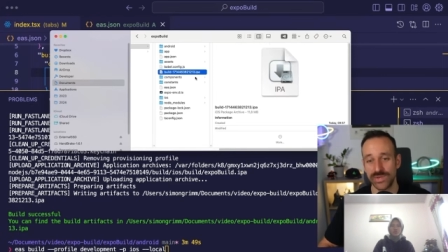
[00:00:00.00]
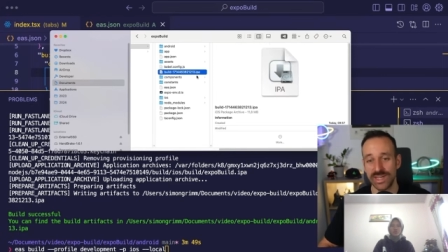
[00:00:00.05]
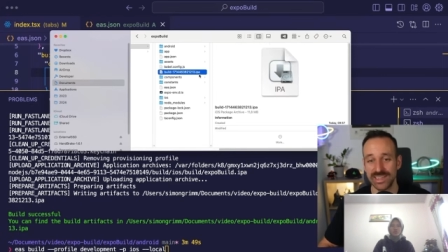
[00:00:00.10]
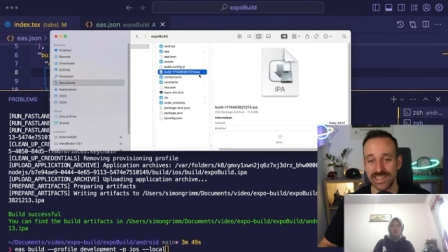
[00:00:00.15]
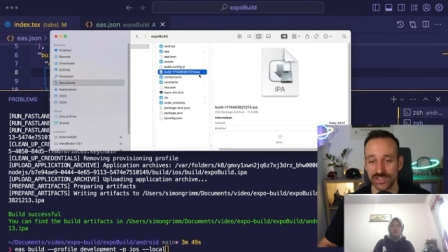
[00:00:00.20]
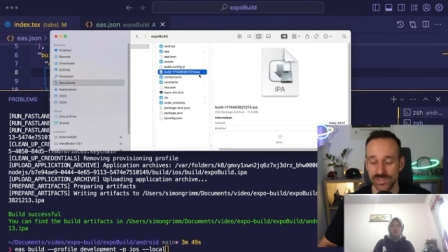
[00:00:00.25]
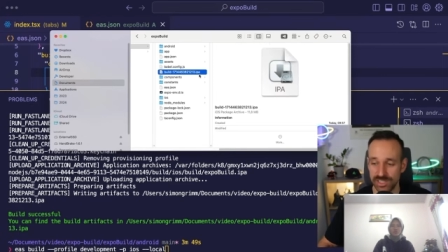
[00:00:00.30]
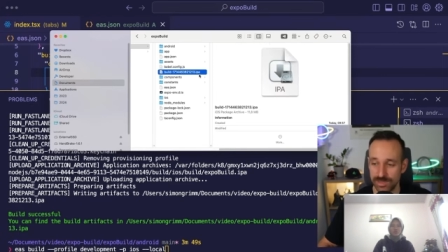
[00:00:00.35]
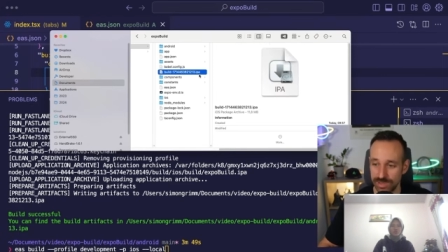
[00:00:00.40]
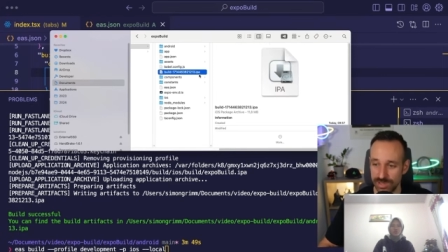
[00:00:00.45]
file
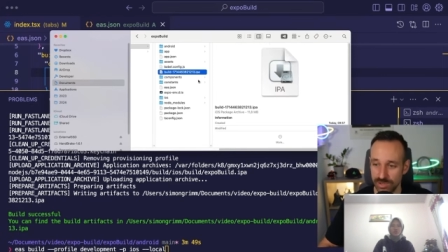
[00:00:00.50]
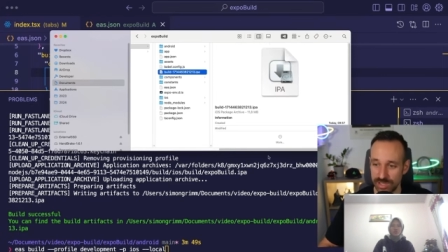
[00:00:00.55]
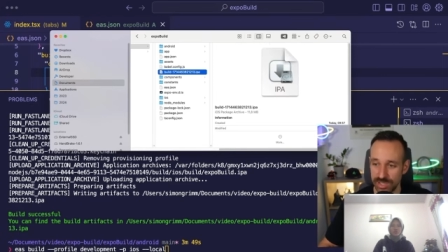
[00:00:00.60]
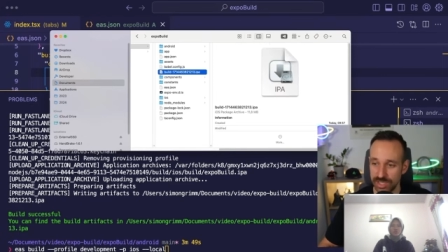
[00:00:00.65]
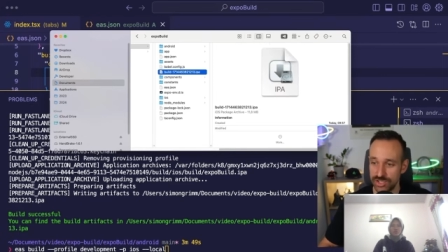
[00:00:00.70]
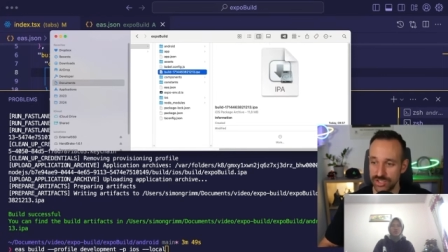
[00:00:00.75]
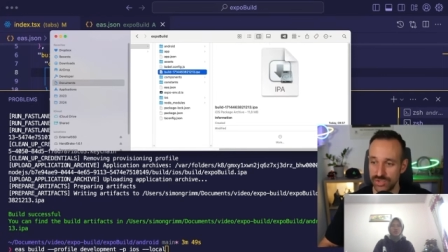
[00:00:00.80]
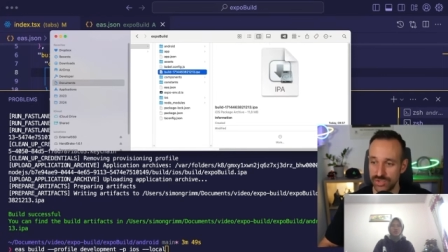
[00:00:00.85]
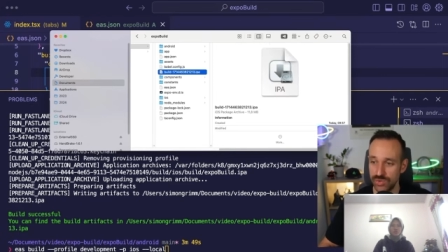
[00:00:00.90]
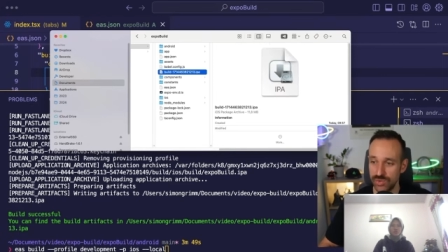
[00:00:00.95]
that you can deploy
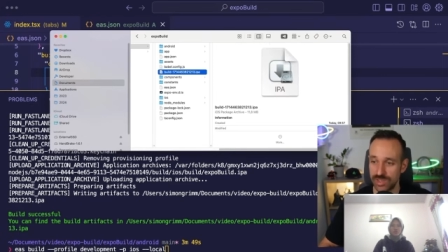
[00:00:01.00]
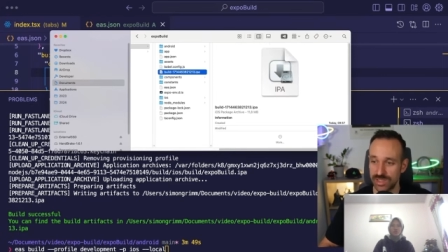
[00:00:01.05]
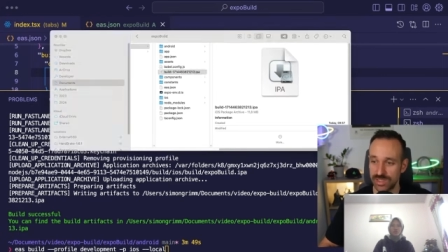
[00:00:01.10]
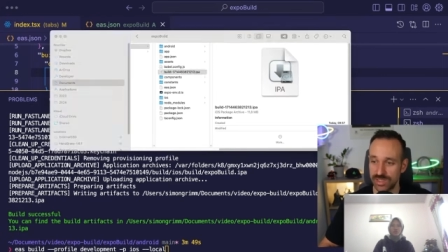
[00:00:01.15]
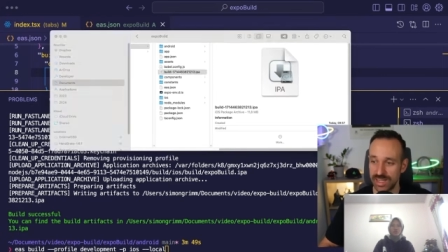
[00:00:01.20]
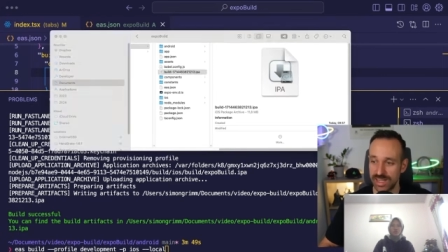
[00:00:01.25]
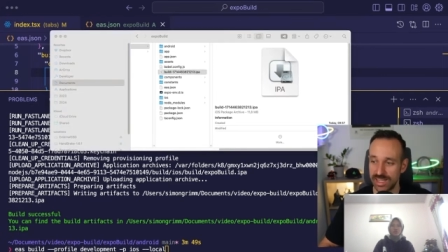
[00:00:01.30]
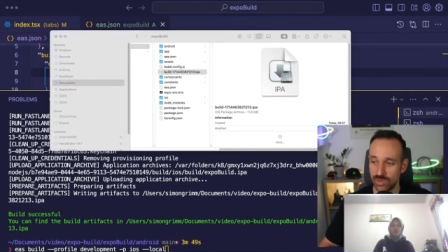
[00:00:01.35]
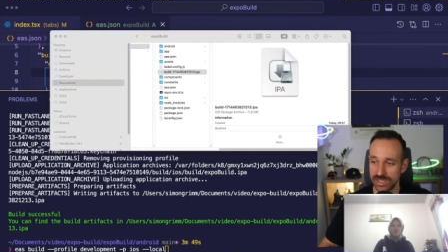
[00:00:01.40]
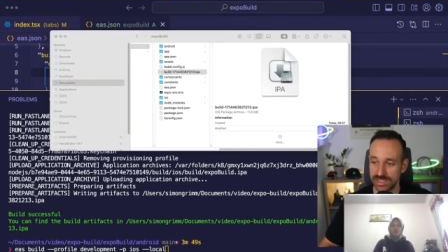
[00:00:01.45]
to
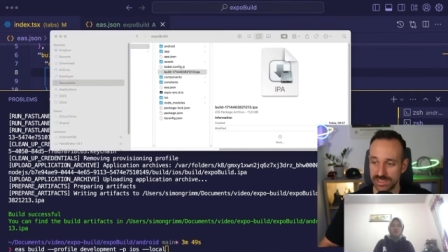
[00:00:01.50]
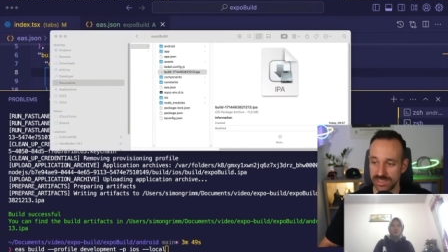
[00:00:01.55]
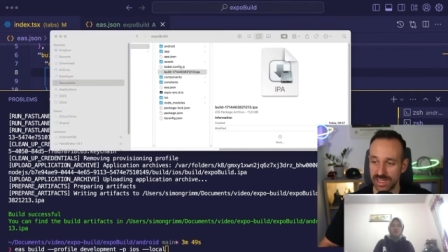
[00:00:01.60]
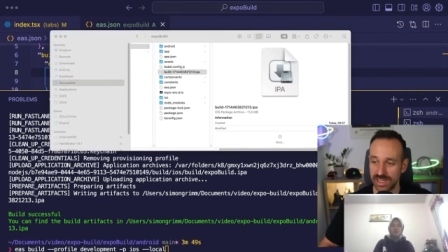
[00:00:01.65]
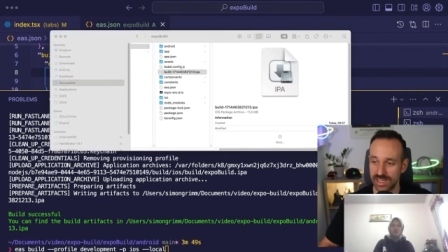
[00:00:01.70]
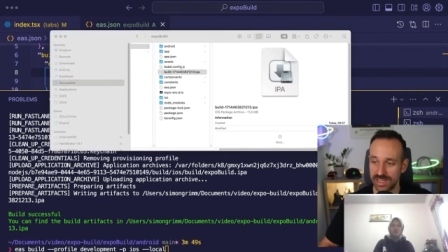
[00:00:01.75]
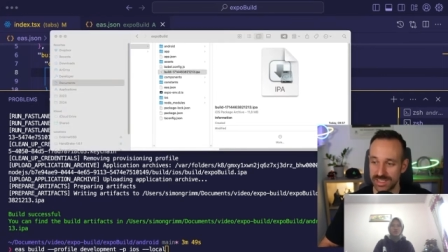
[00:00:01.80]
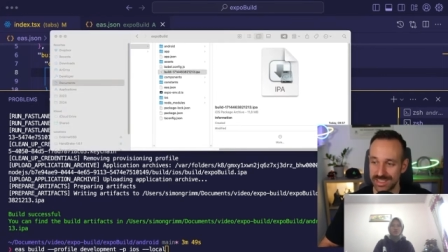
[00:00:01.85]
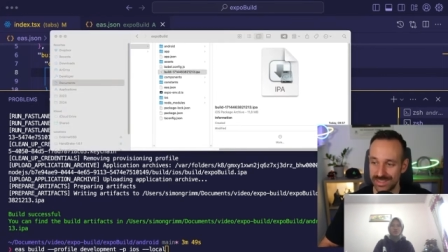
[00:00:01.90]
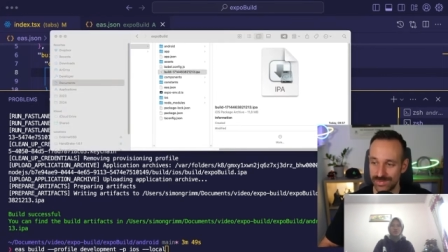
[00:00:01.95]
an iOS
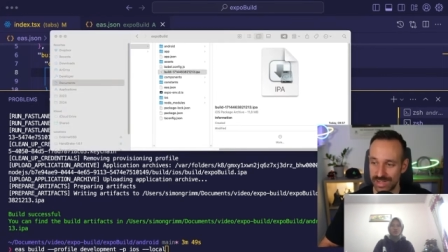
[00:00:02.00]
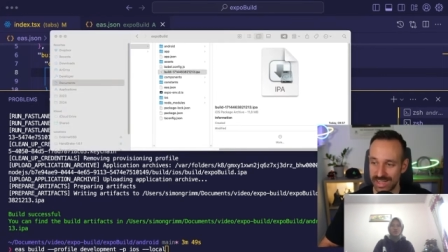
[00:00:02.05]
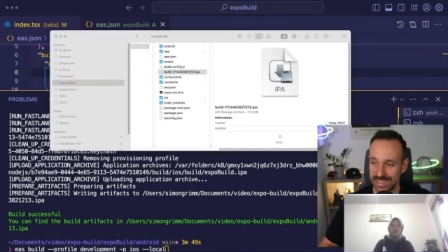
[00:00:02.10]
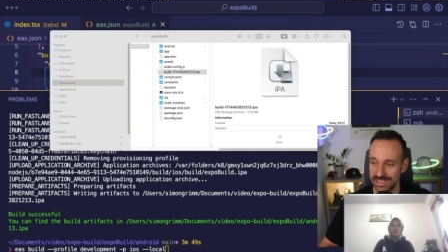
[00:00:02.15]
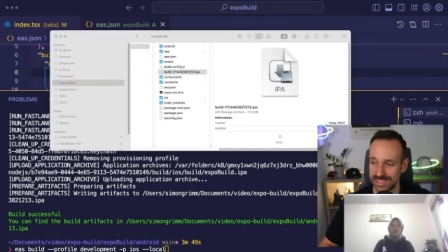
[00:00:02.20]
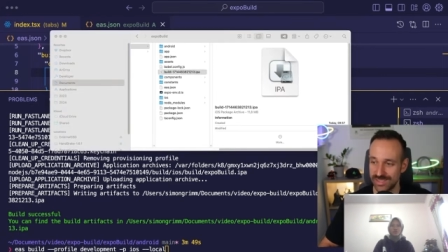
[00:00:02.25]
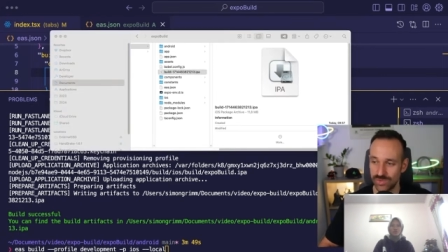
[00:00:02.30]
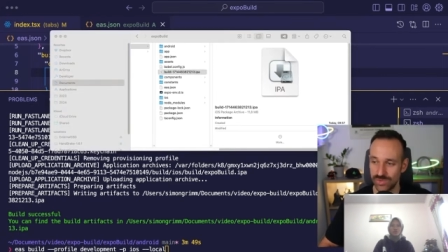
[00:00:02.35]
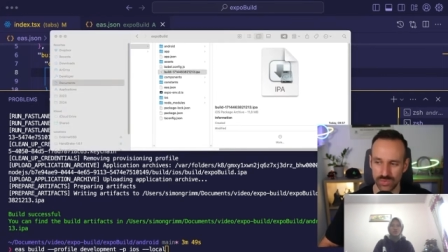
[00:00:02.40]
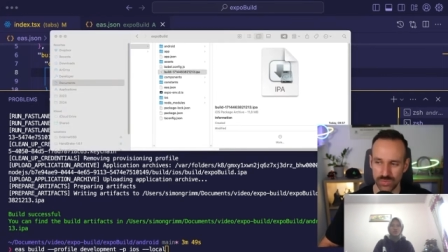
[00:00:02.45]

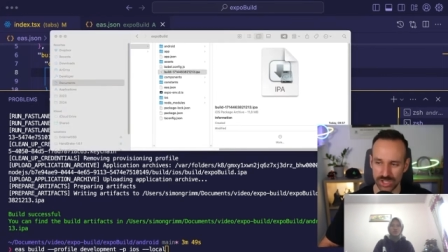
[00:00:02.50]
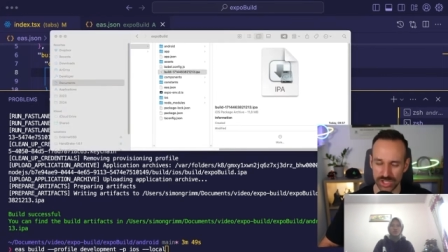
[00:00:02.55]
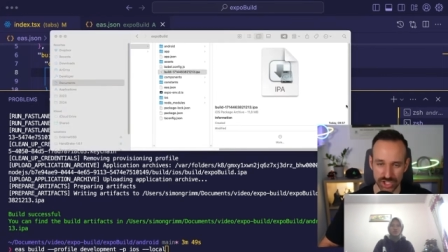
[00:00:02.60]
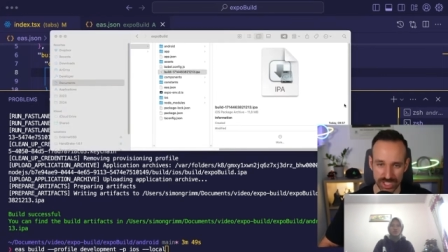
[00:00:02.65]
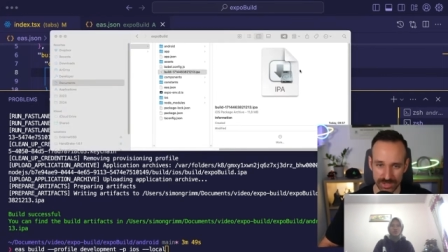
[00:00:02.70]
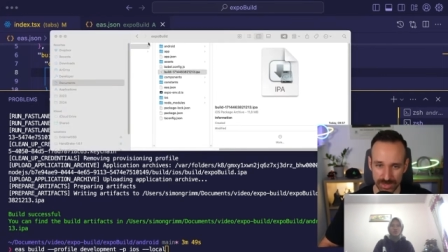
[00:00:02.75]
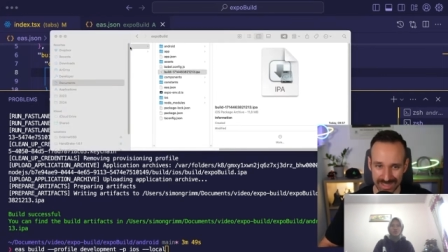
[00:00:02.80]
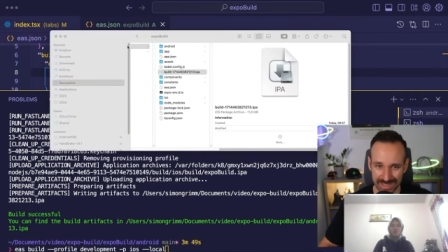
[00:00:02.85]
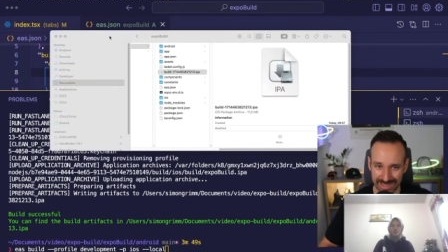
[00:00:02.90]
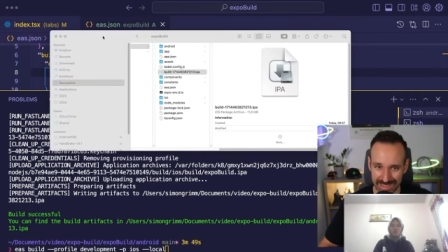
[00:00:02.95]
device if you want to share it